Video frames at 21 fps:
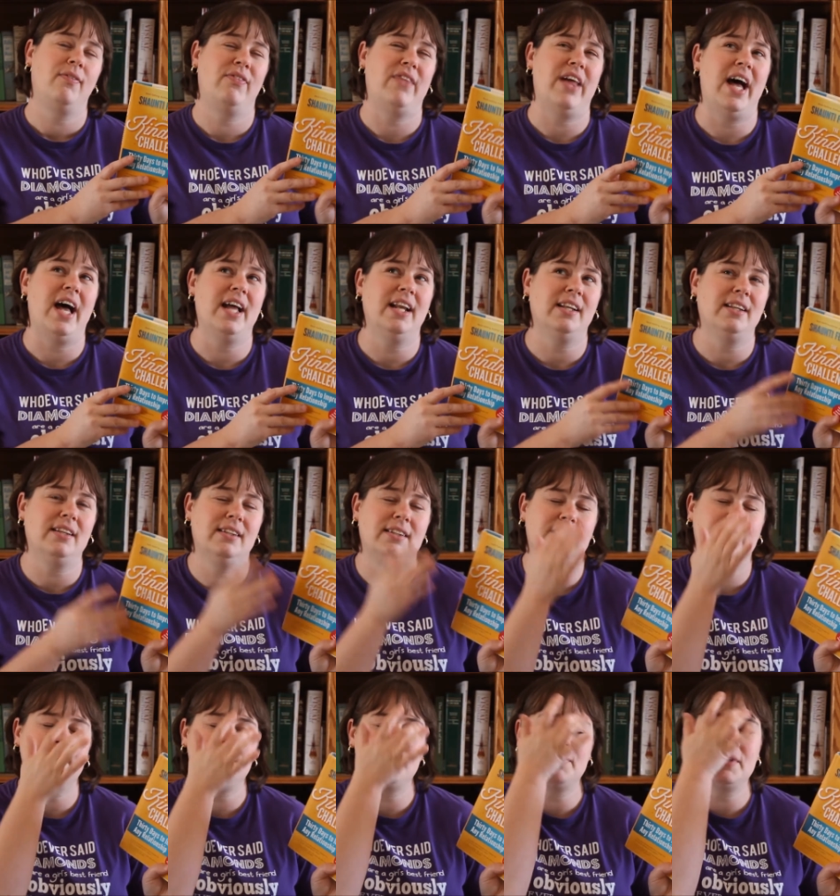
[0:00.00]
that
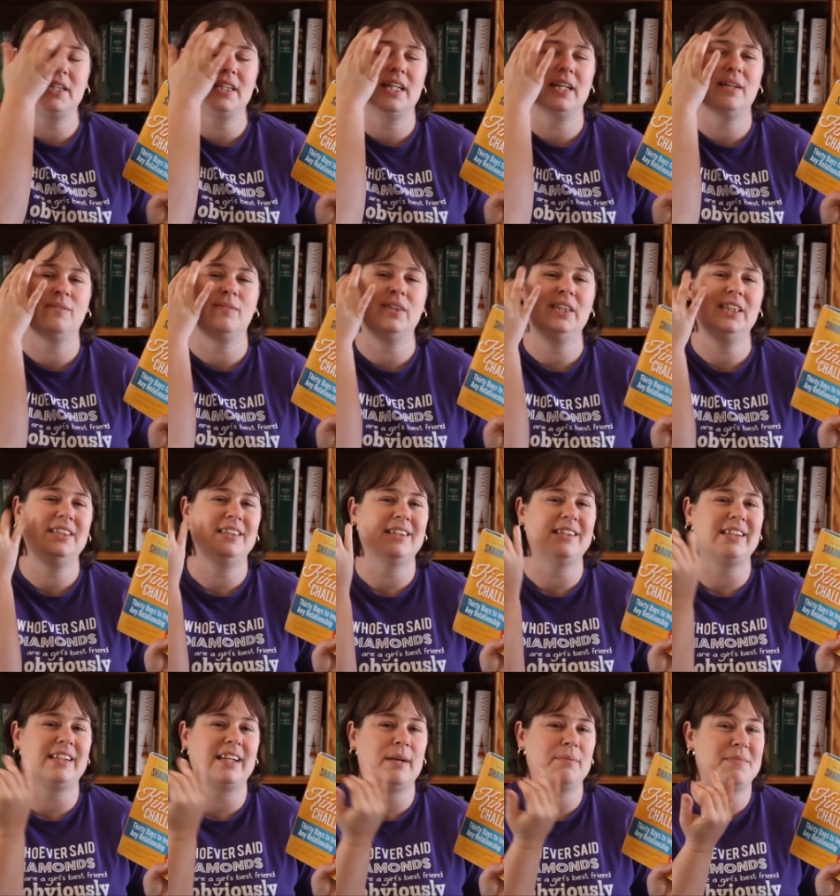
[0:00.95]
is something that really
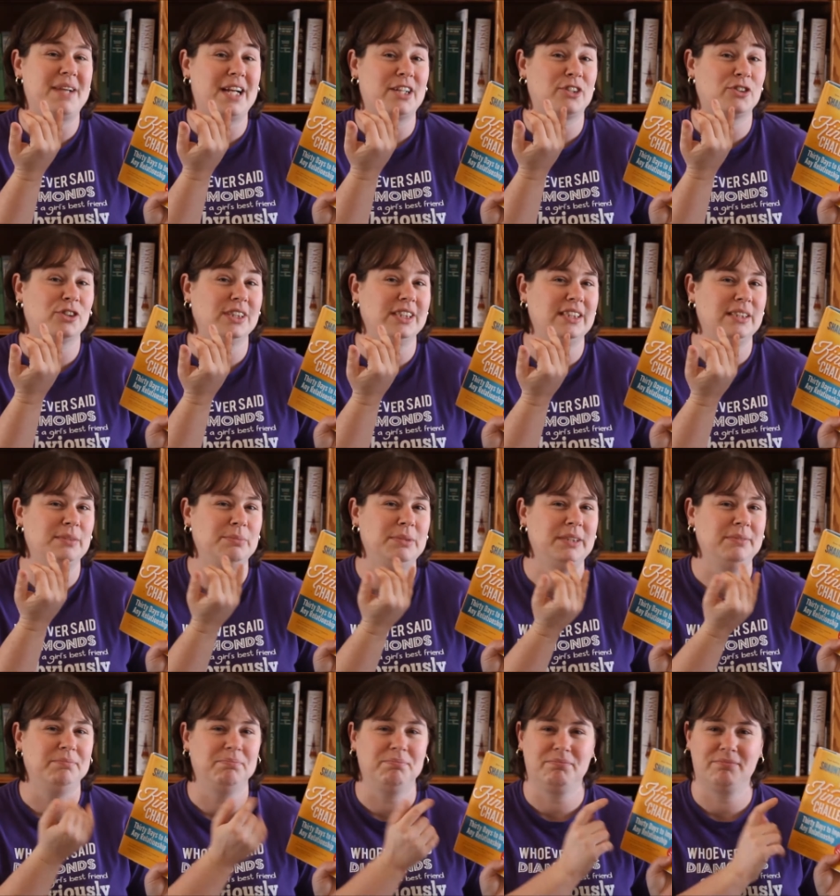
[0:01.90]
doesn't come naturally to
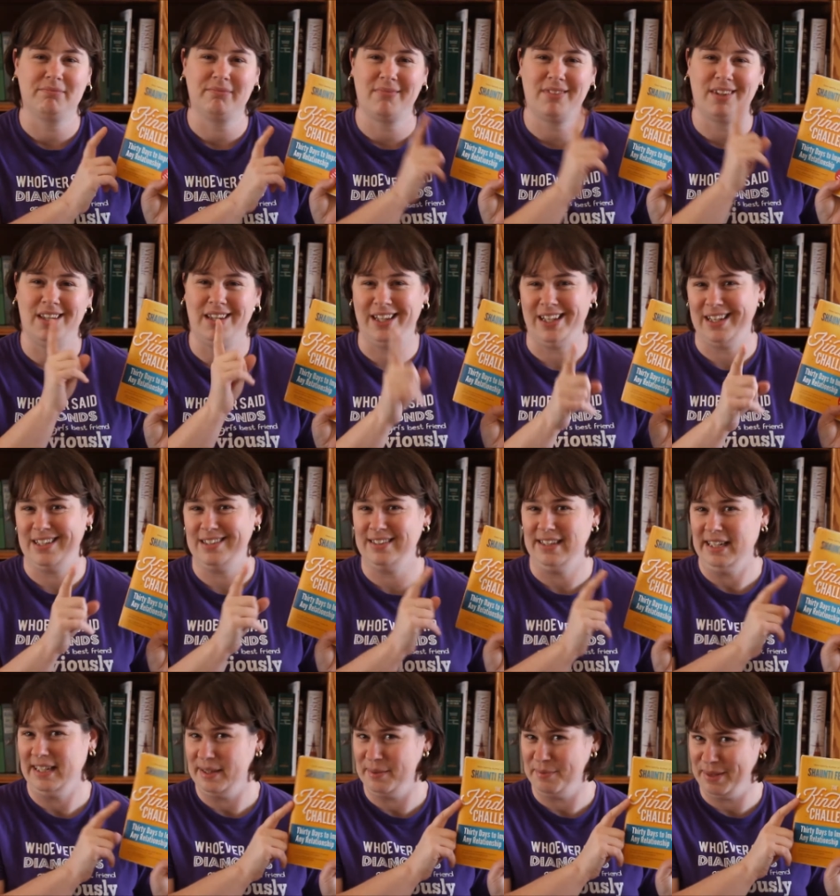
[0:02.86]
me, like I
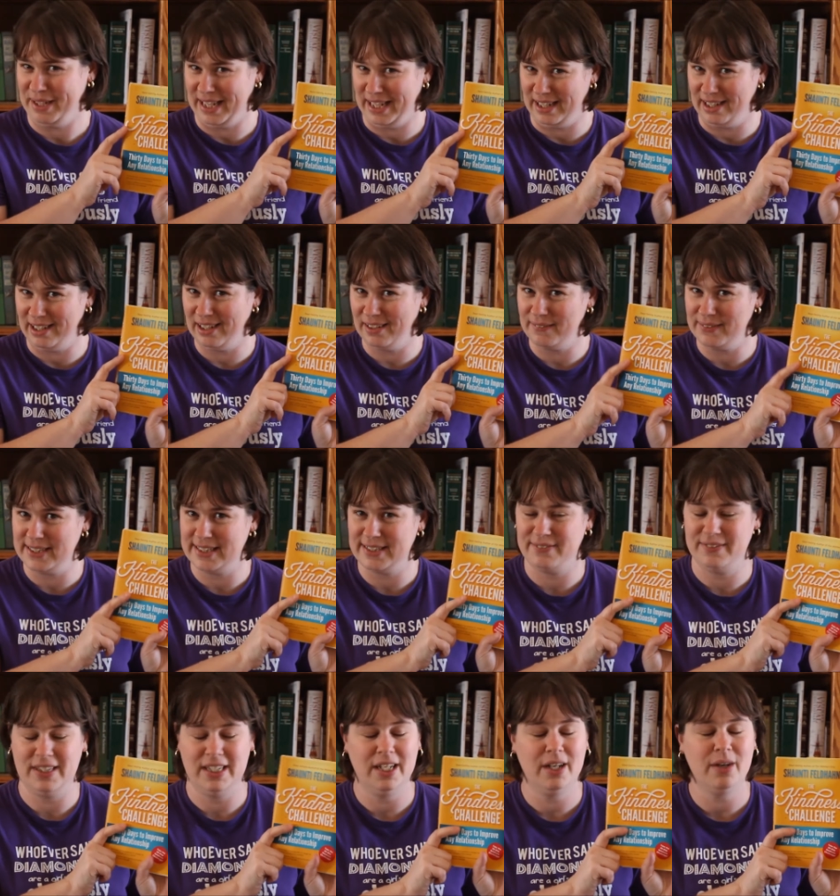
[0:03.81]
said at the beginning of this
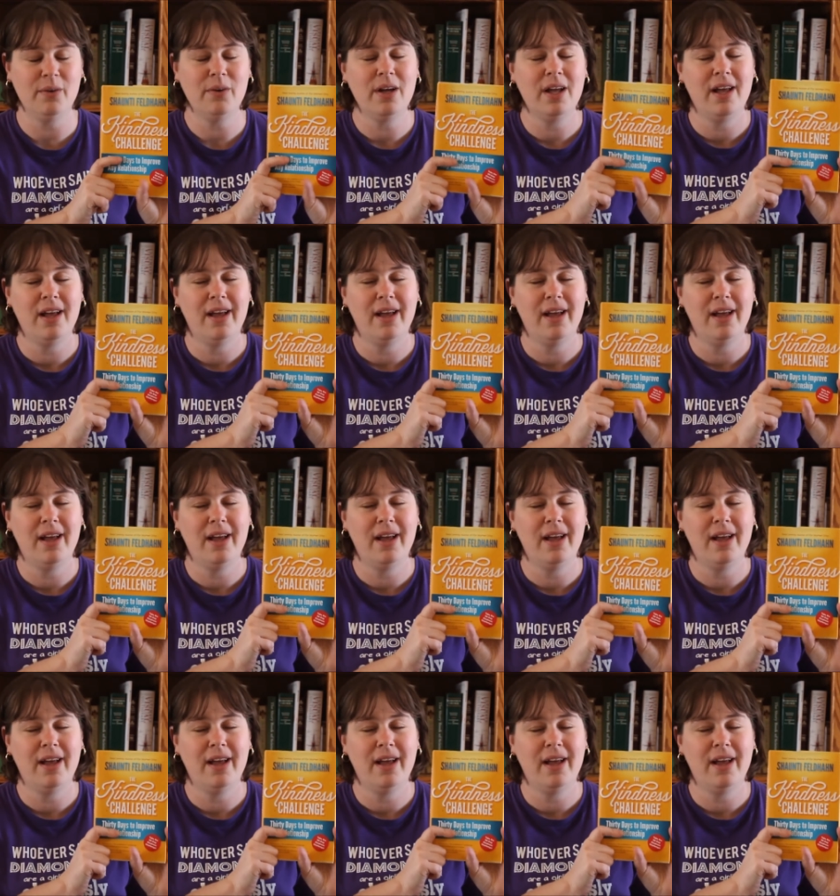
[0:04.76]
video.